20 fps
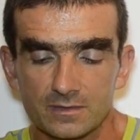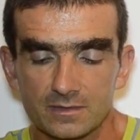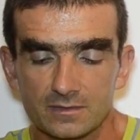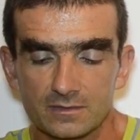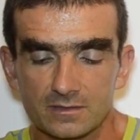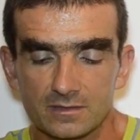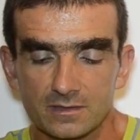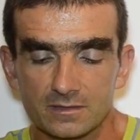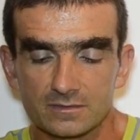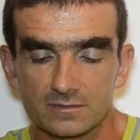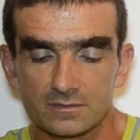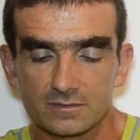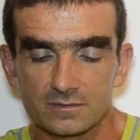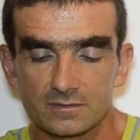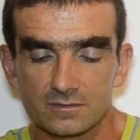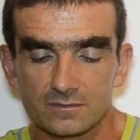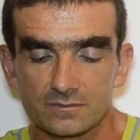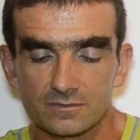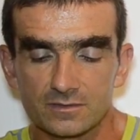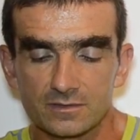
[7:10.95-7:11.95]
and the rest
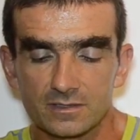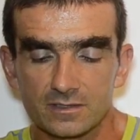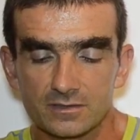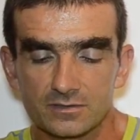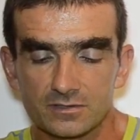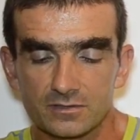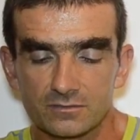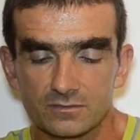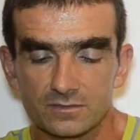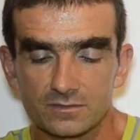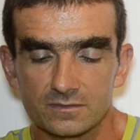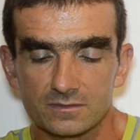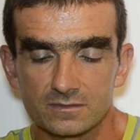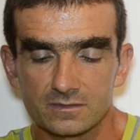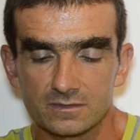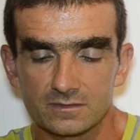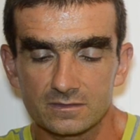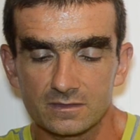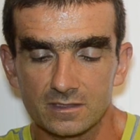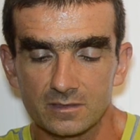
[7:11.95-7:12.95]
of the day she was
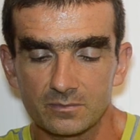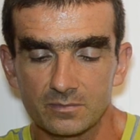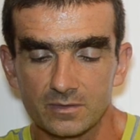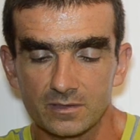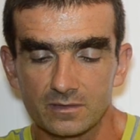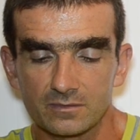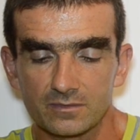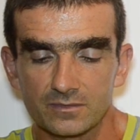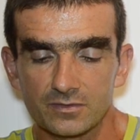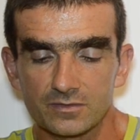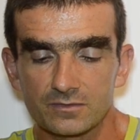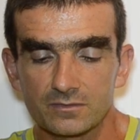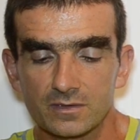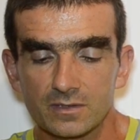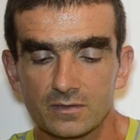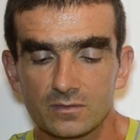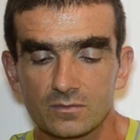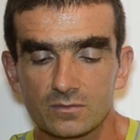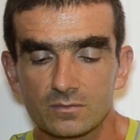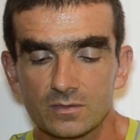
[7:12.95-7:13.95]
just sleeping, which is
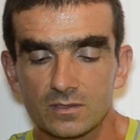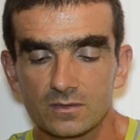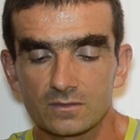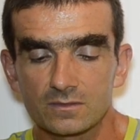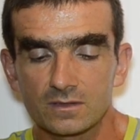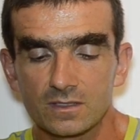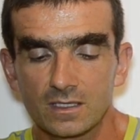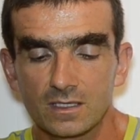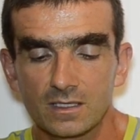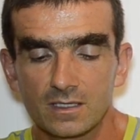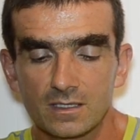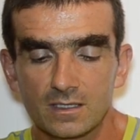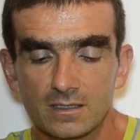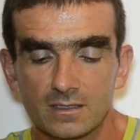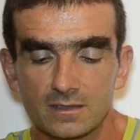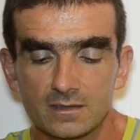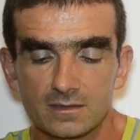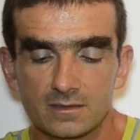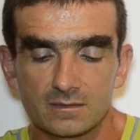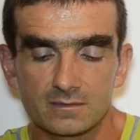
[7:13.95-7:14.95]
really good, because
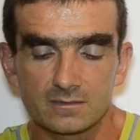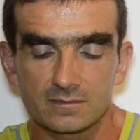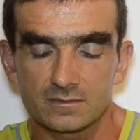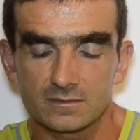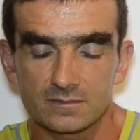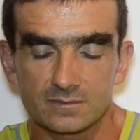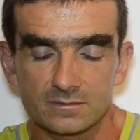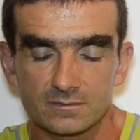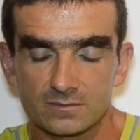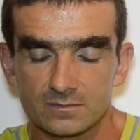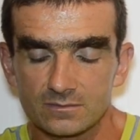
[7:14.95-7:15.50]
yes,